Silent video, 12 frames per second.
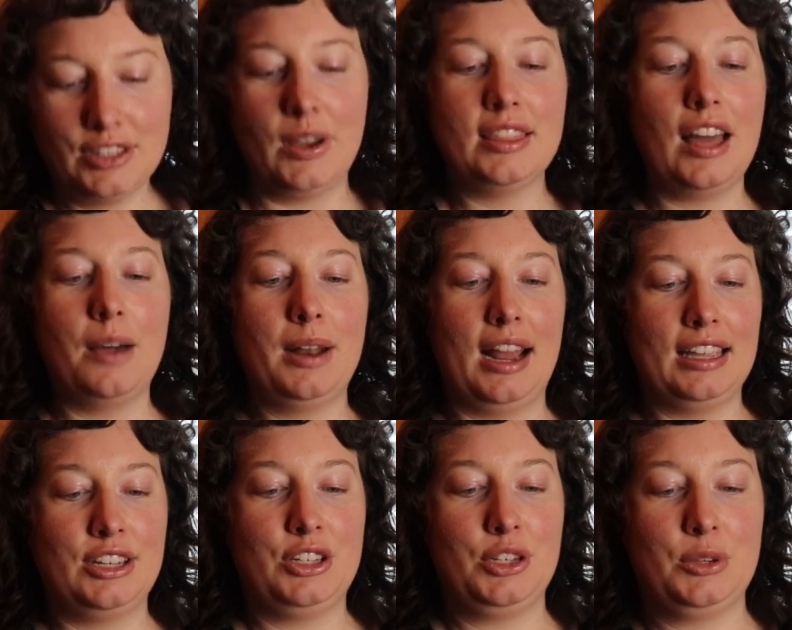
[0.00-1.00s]
So I thought what I
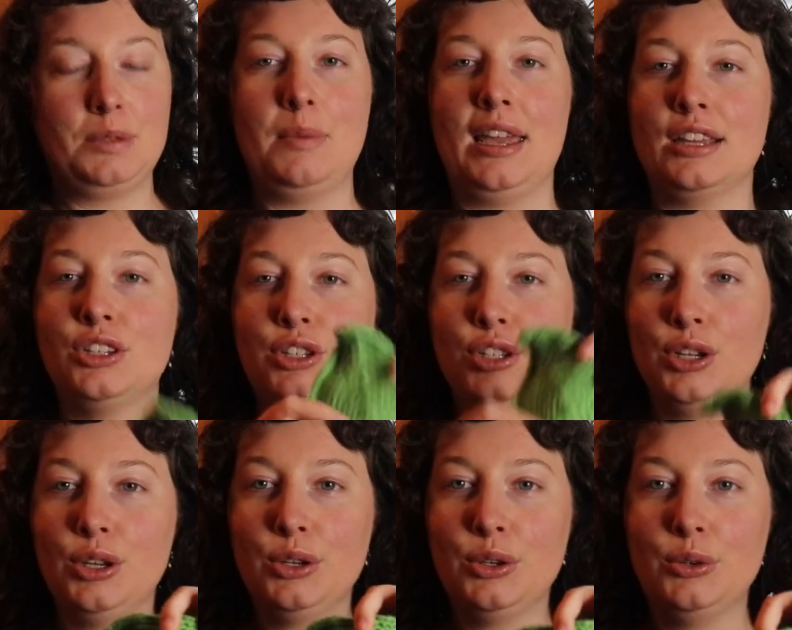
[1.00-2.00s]
could do is make
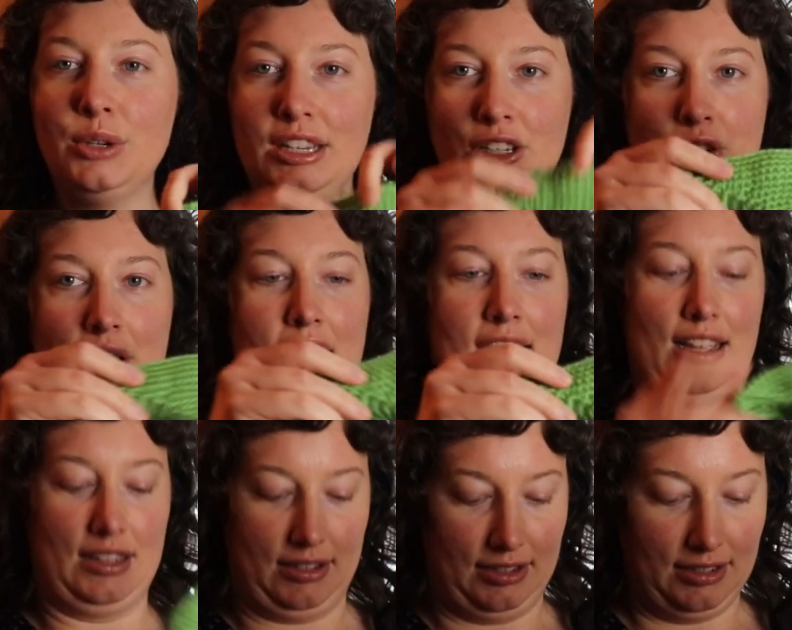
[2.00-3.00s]
two
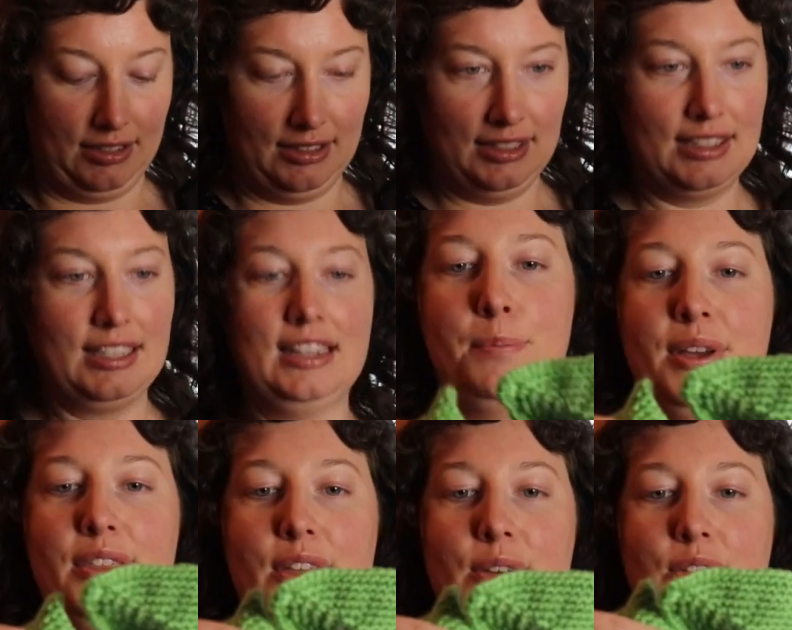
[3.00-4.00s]
triangles,
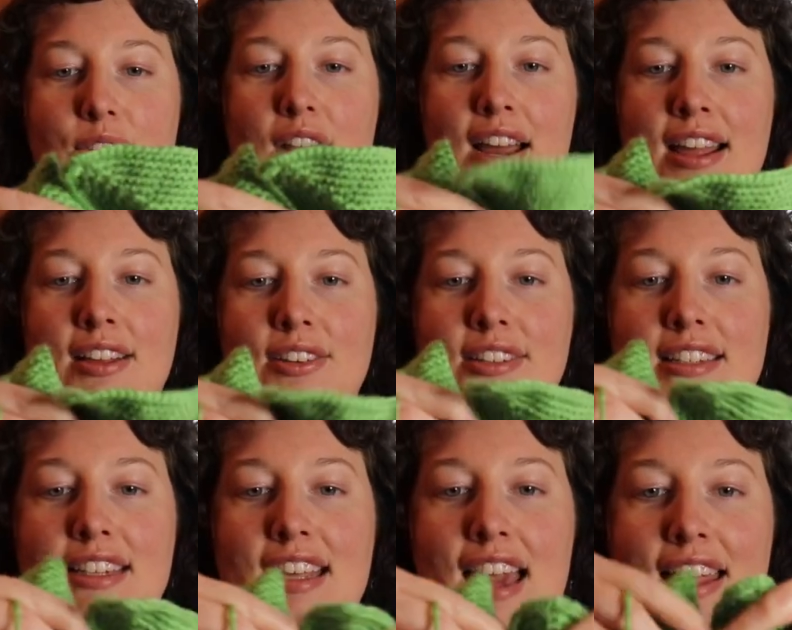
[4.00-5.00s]
put those triangles
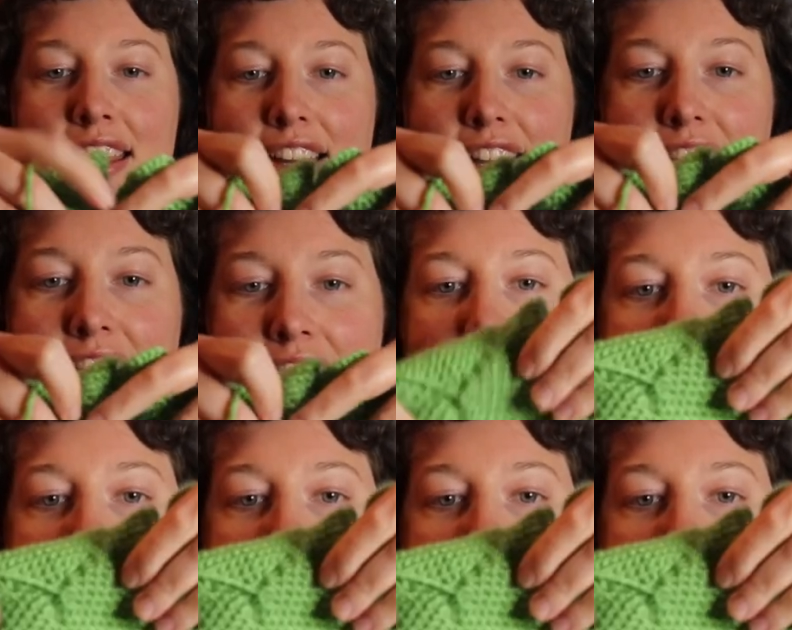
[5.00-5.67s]
together